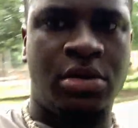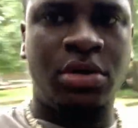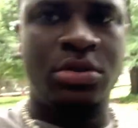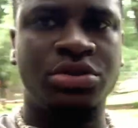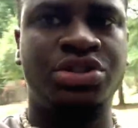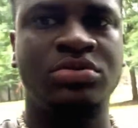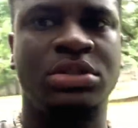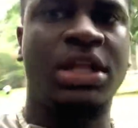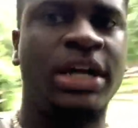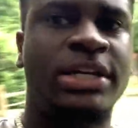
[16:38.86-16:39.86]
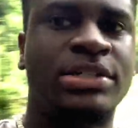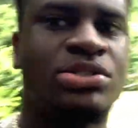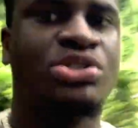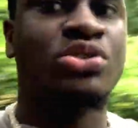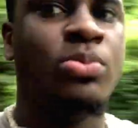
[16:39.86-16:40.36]
Oh shoot, the lighting is
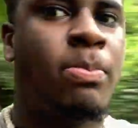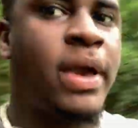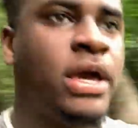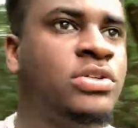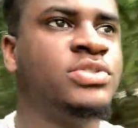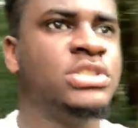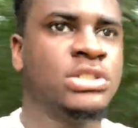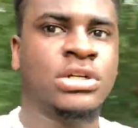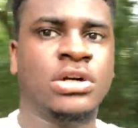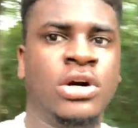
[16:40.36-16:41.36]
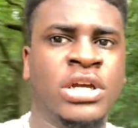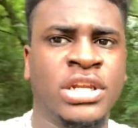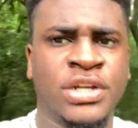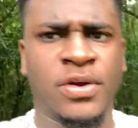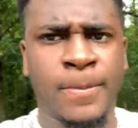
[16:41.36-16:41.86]
so bad over here. Okay,
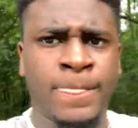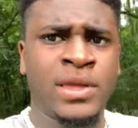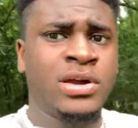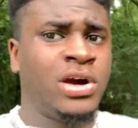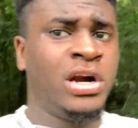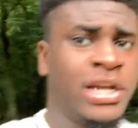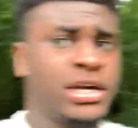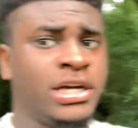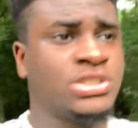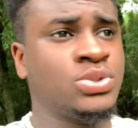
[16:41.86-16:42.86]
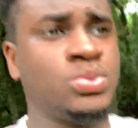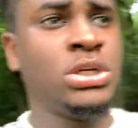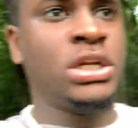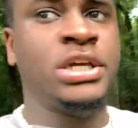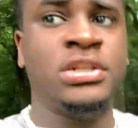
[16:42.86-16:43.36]
there you go. All right, guys, so we
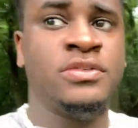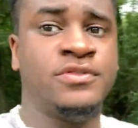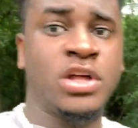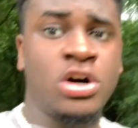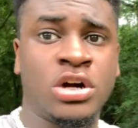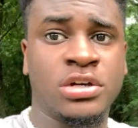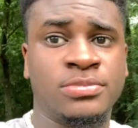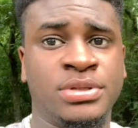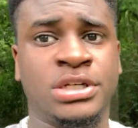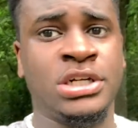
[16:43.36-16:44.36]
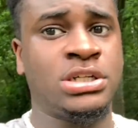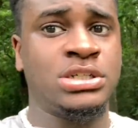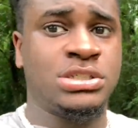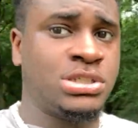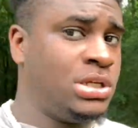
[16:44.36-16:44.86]
gotta end the vlog
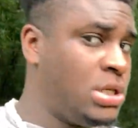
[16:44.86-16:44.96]
because,